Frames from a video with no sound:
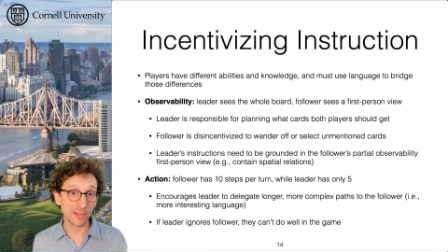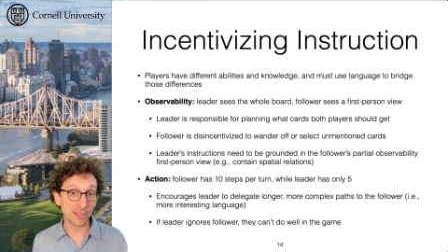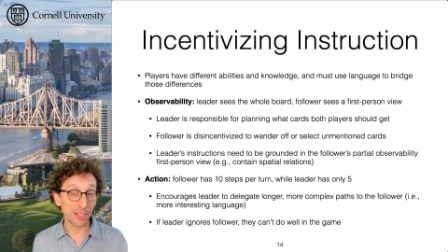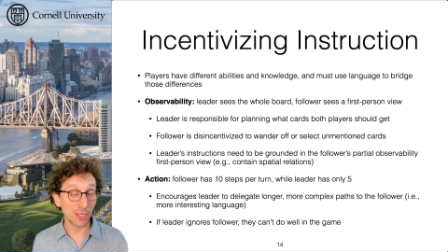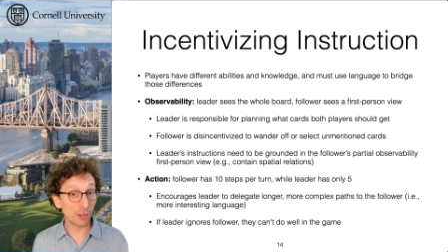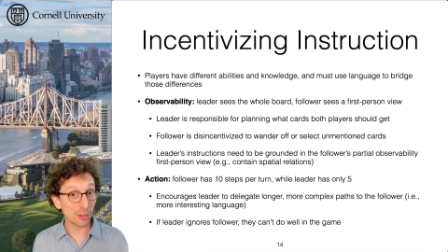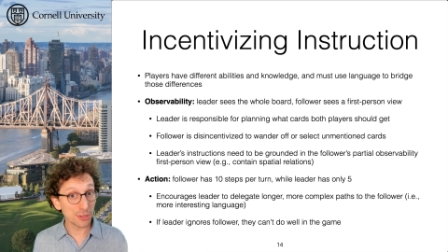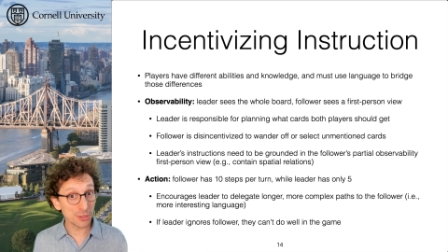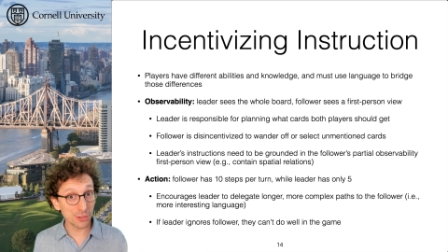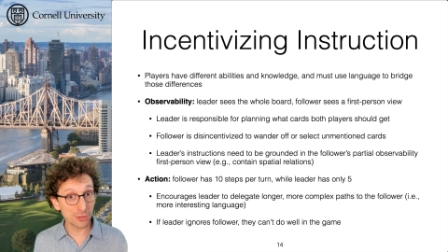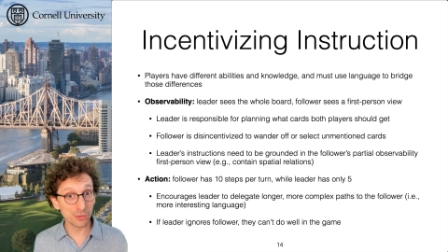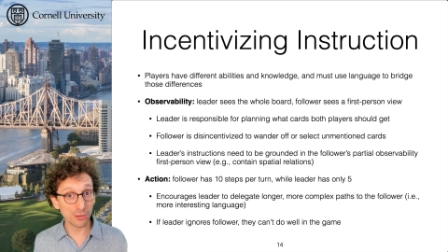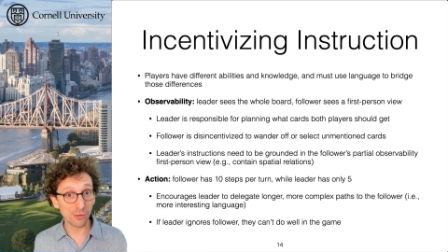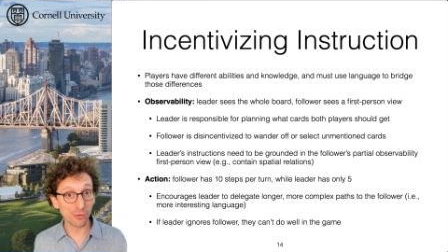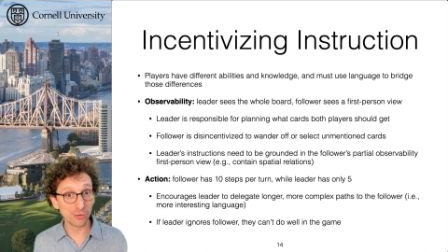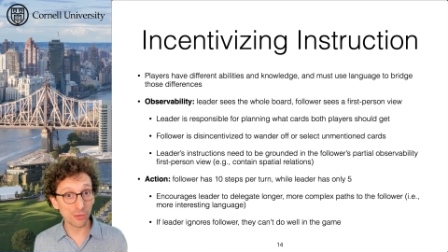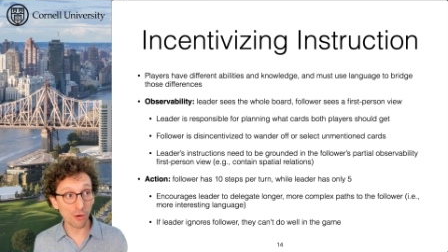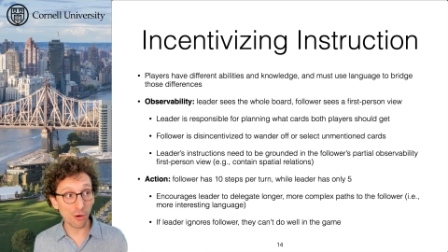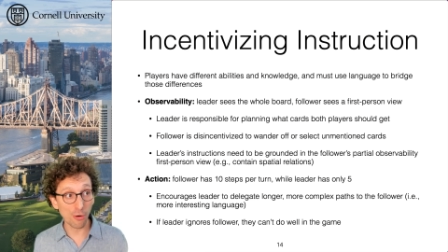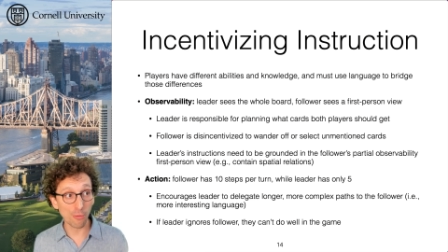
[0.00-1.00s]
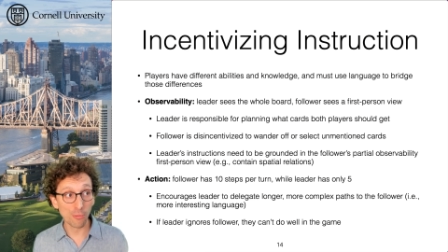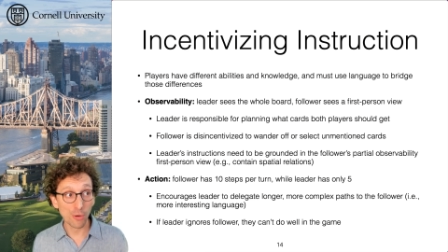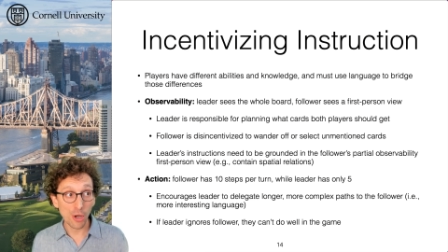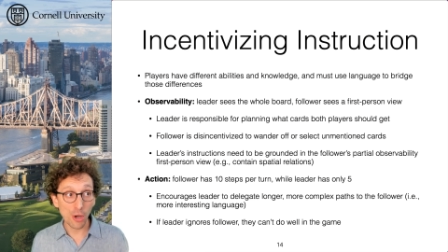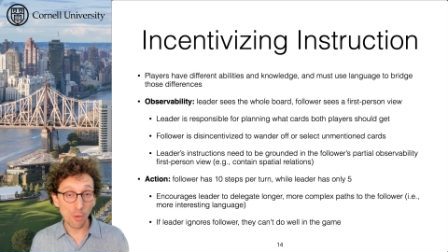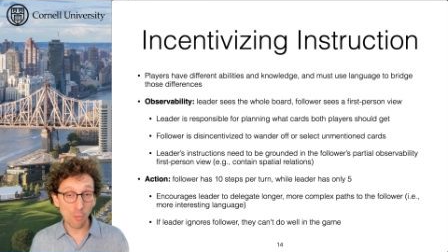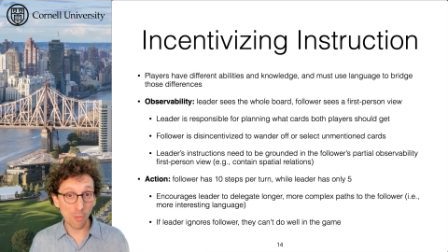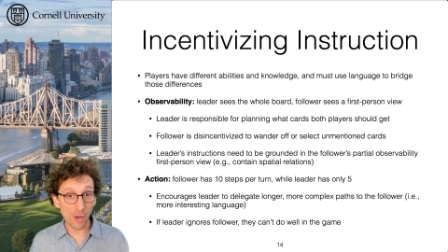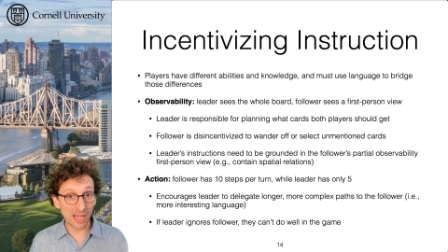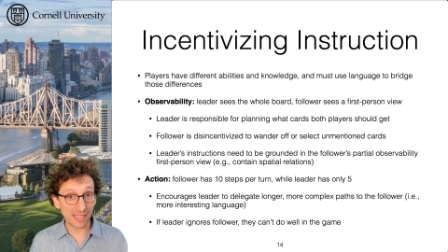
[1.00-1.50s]
They also don't know
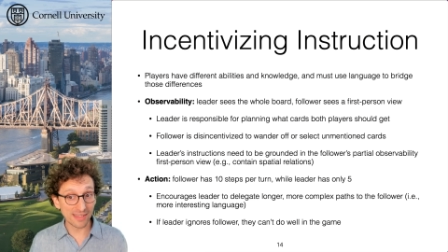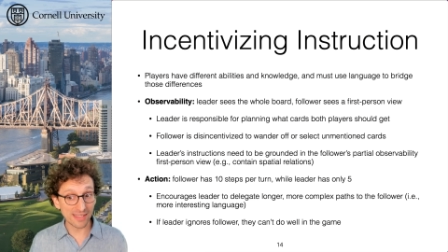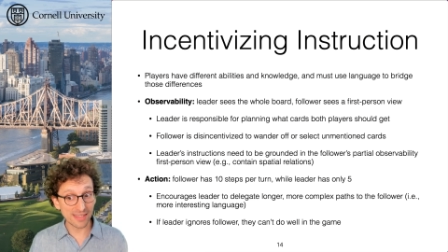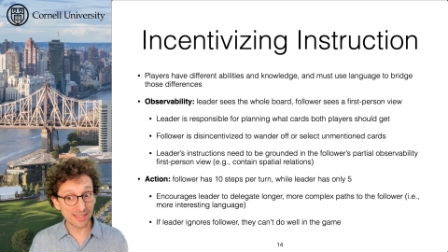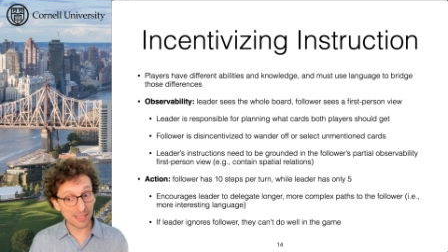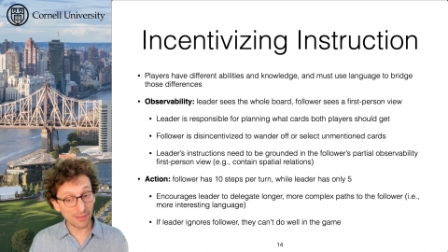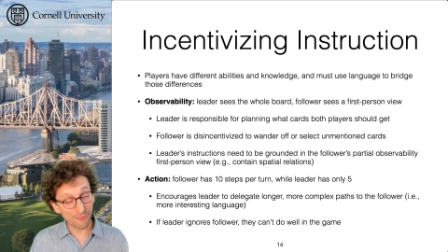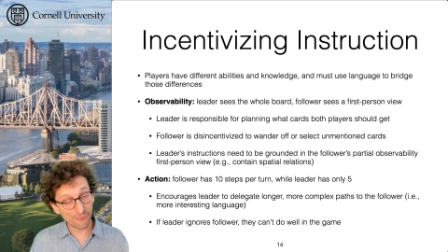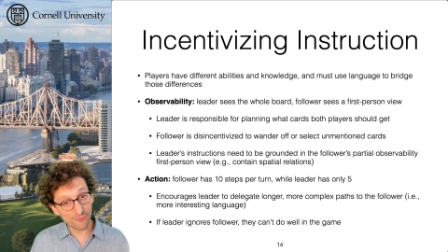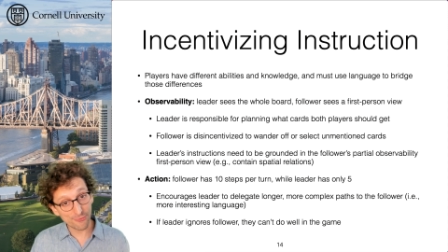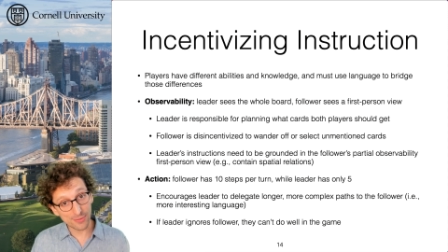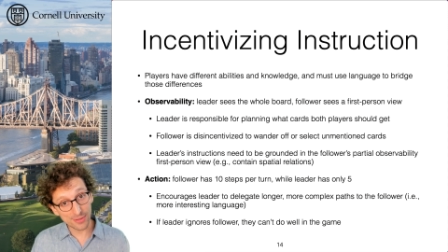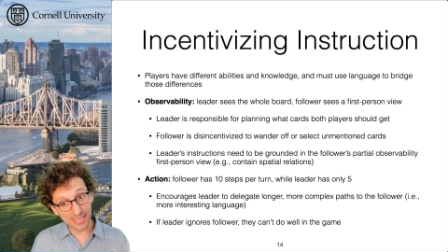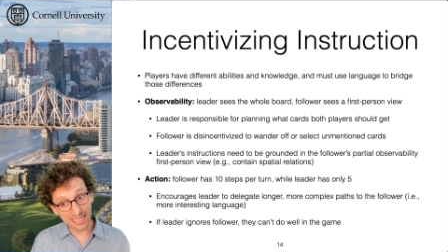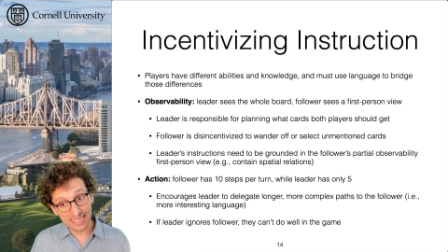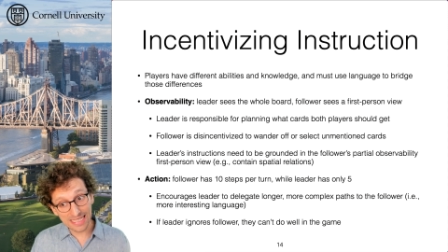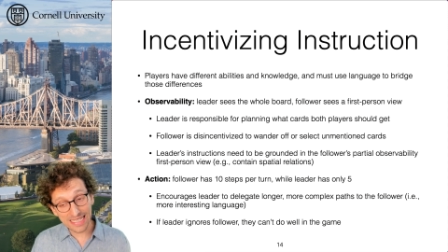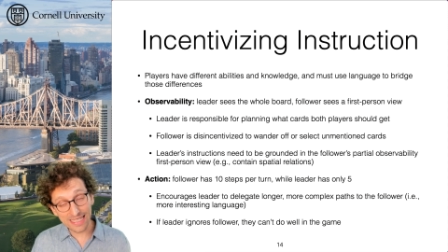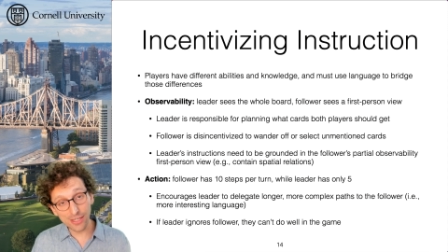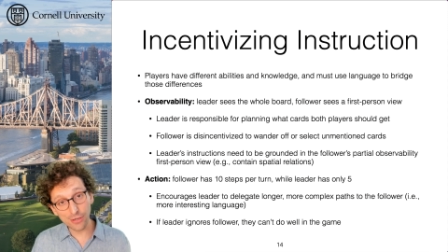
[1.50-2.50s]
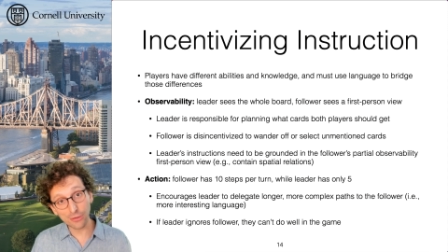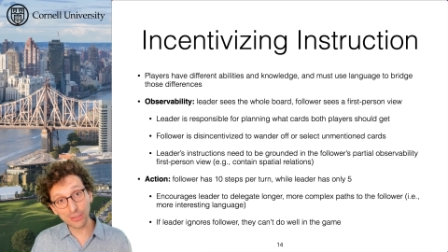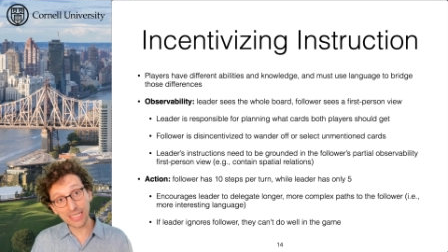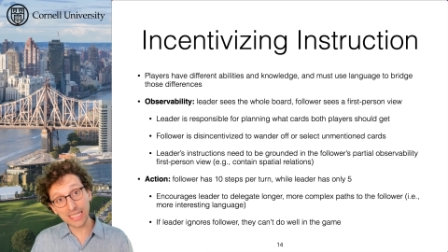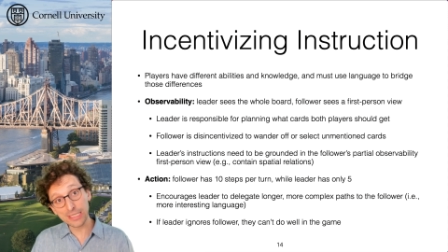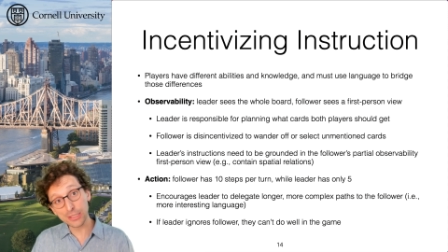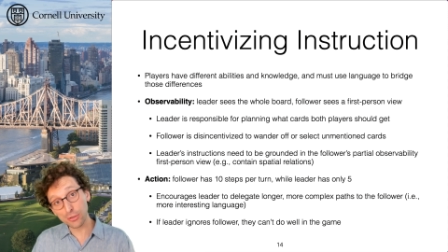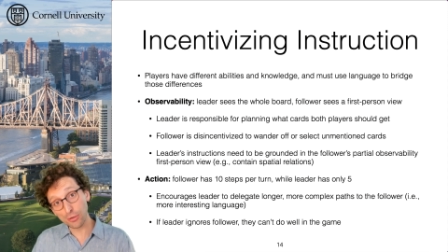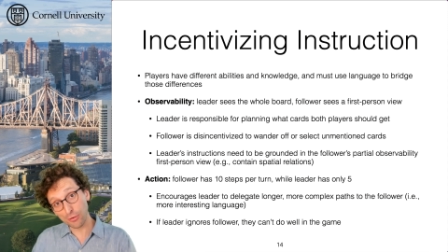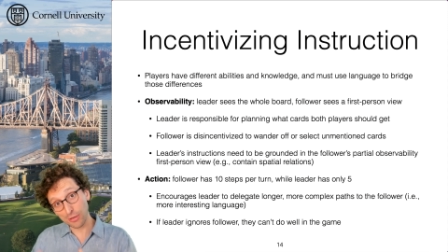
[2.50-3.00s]
what the leader
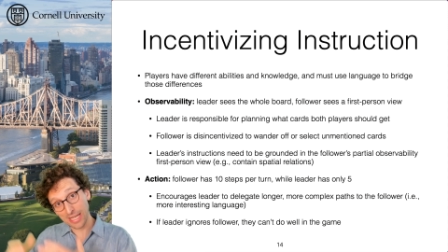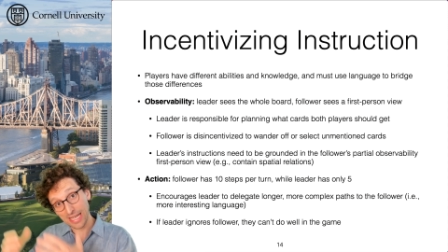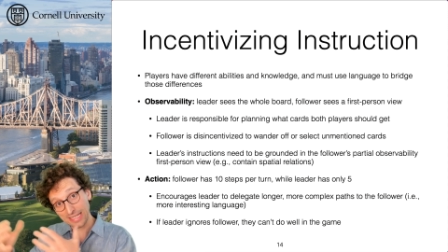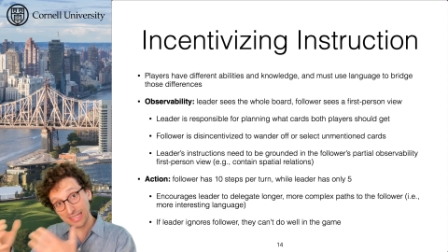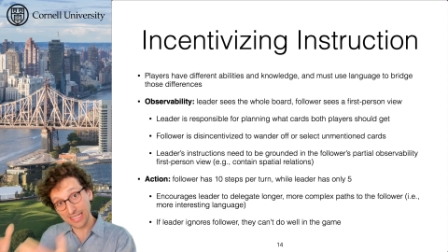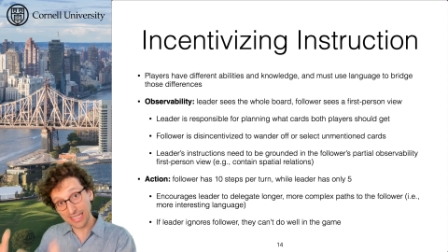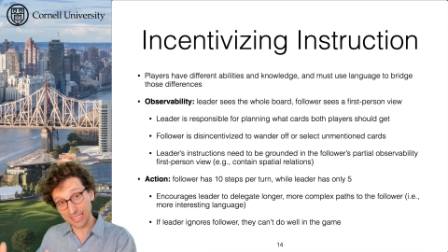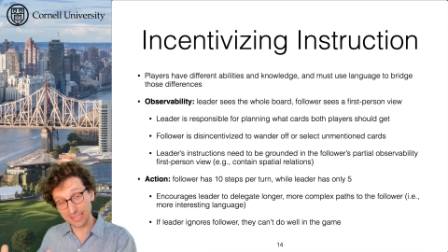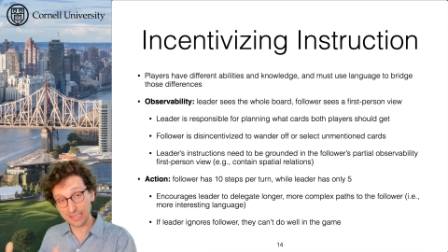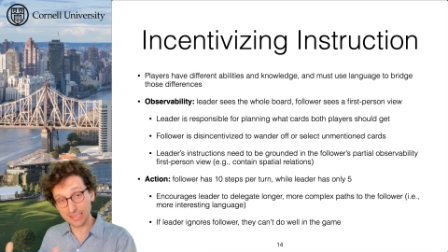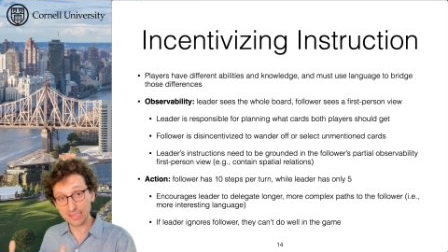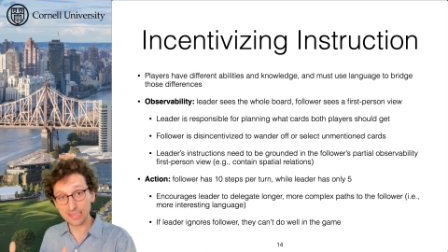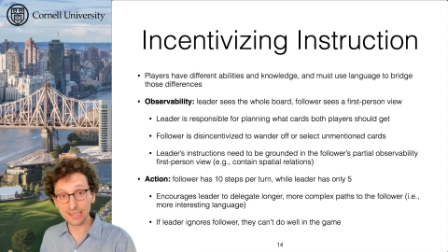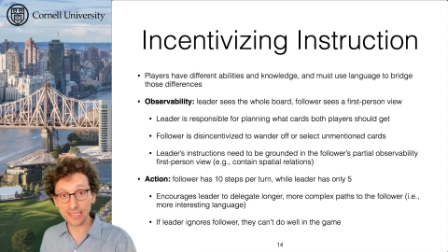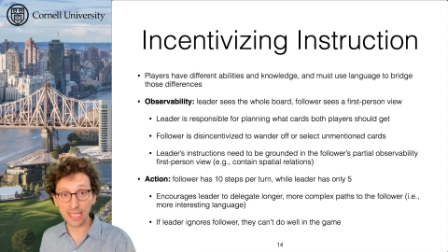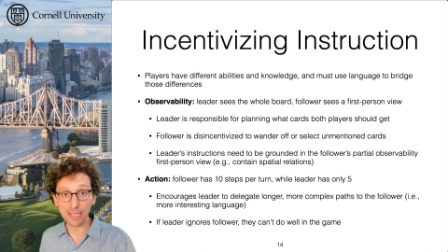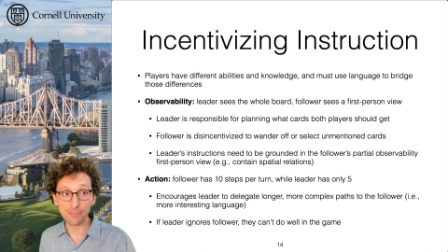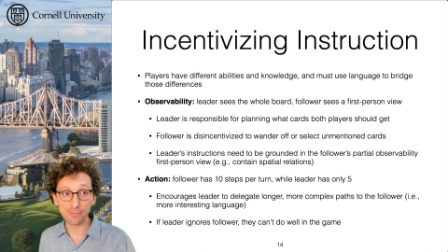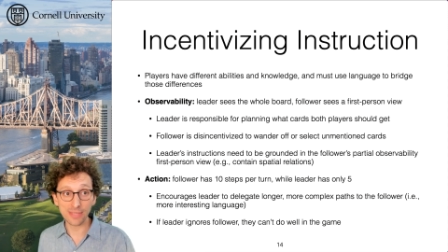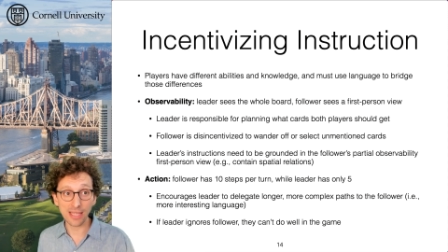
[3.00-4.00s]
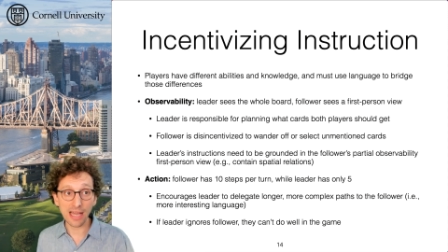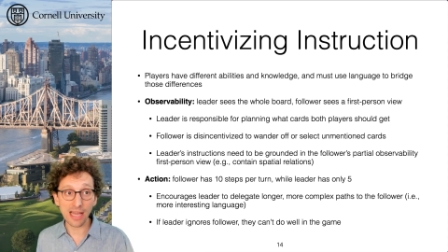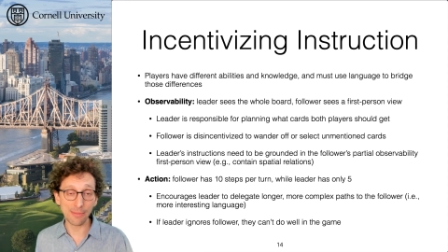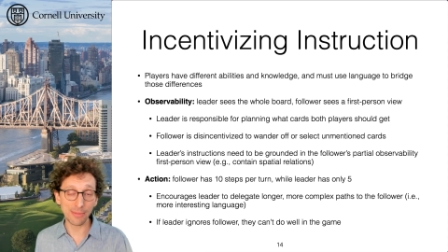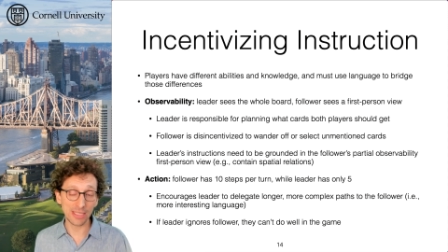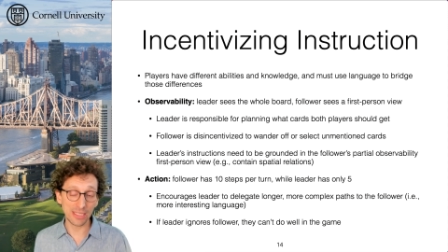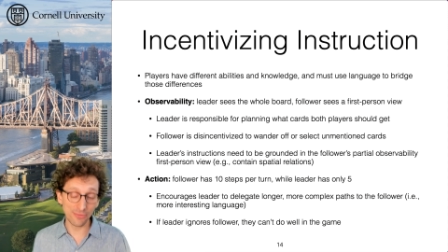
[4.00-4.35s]
is collecting at the same time,